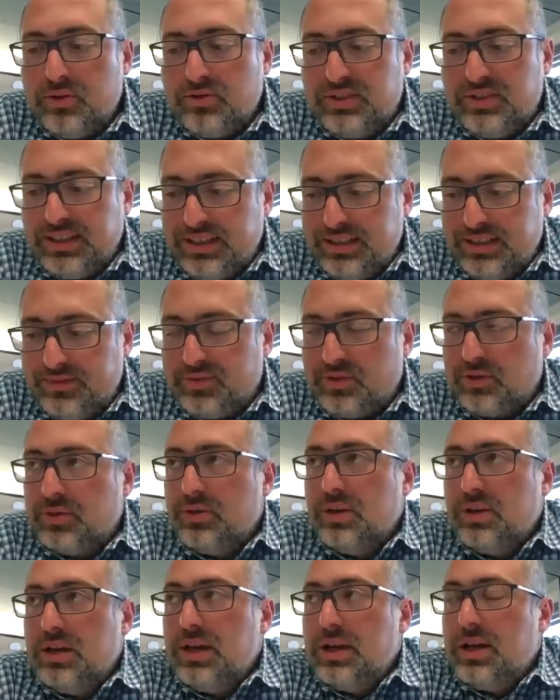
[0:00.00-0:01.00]

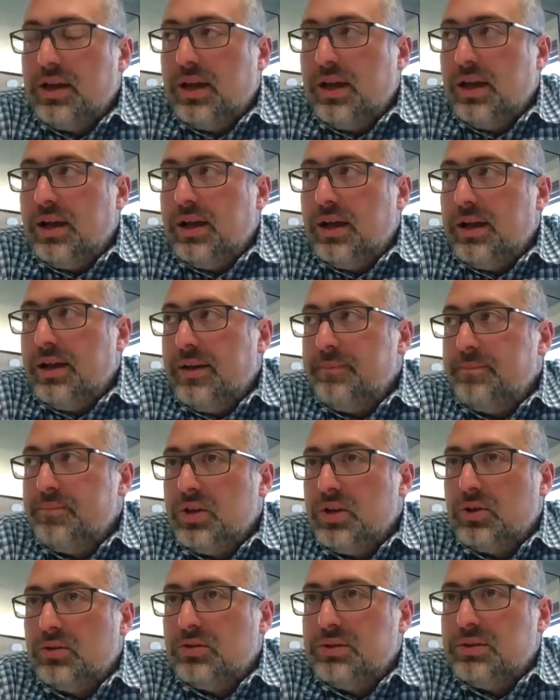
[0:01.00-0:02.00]
deliver
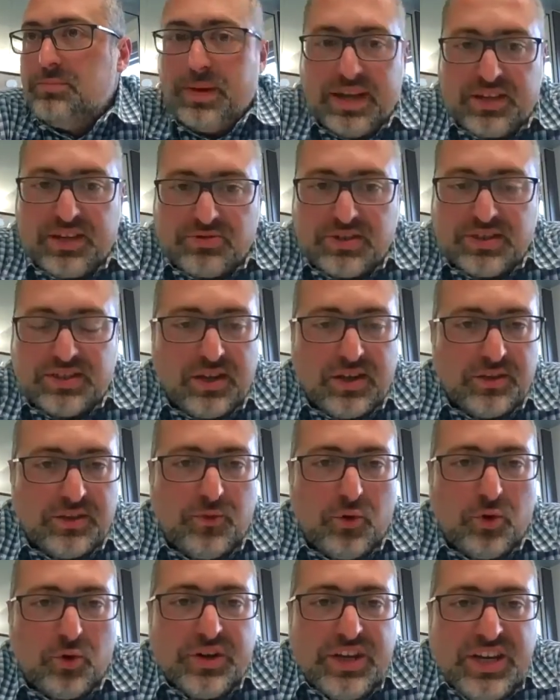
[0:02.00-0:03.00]
the best result
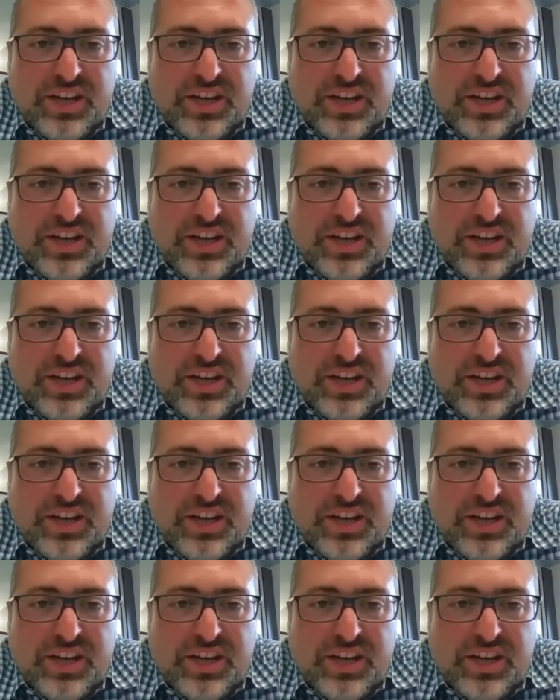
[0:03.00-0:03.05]
for